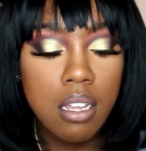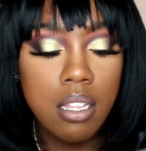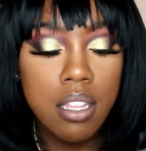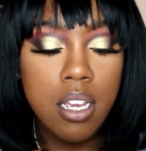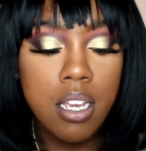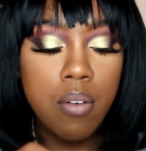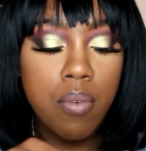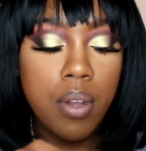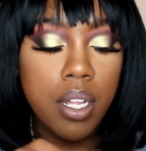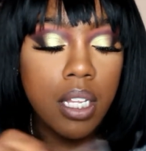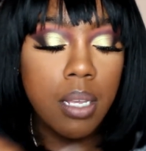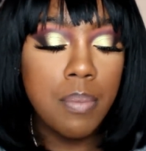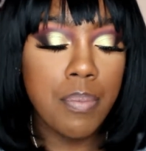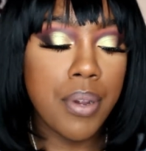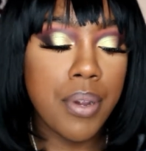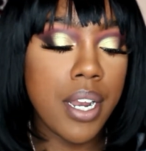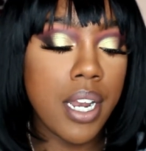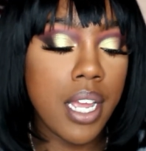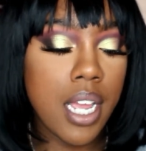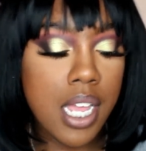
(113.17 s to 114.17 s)
They're really
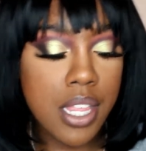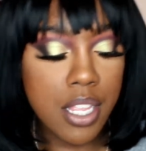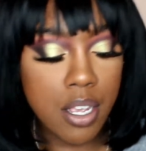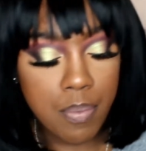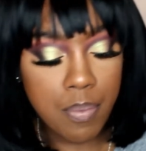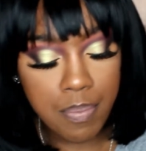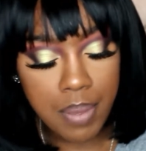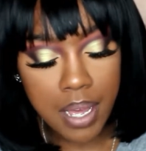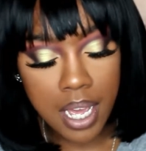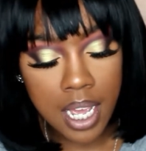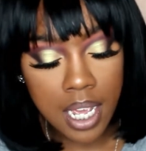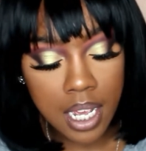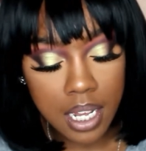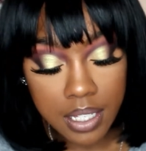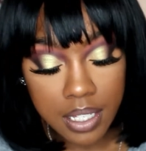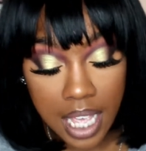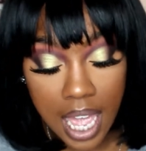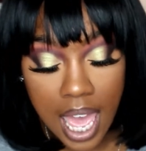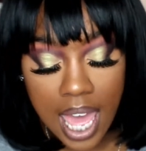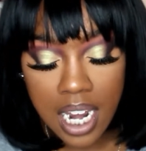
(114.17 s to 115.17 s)
pretty and they're pink.
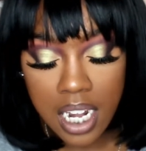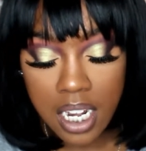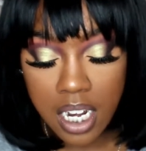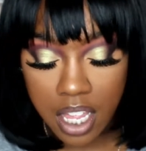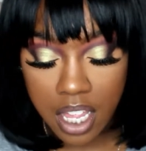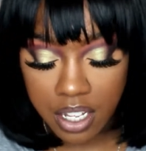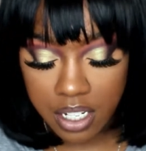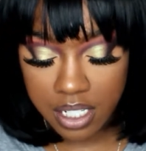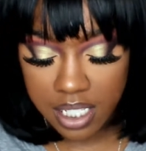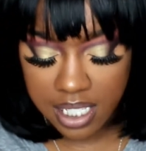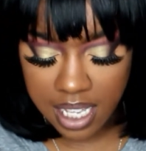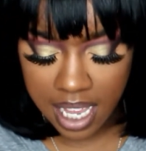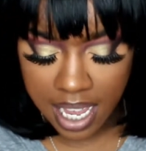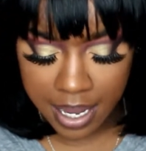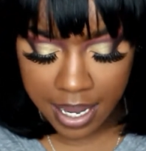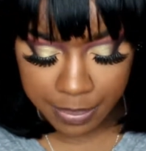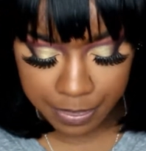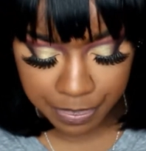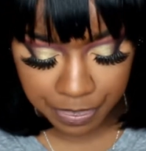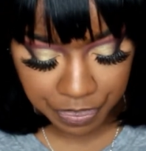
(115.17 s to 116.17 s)
They had another
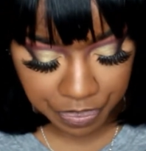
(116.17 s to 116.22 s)
set